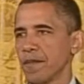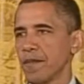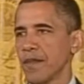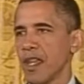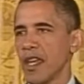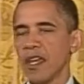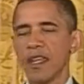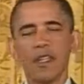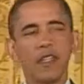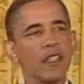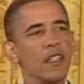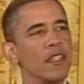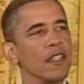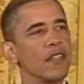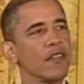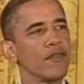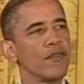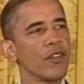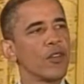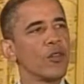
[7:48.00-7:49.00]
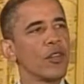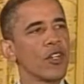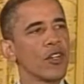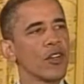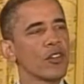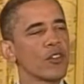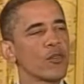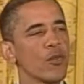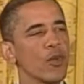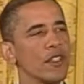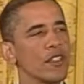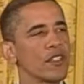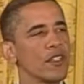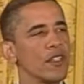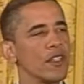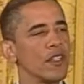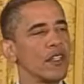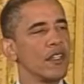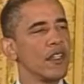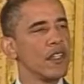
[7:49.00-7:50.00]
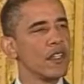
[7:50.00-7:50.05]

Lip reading: And in a few years, once the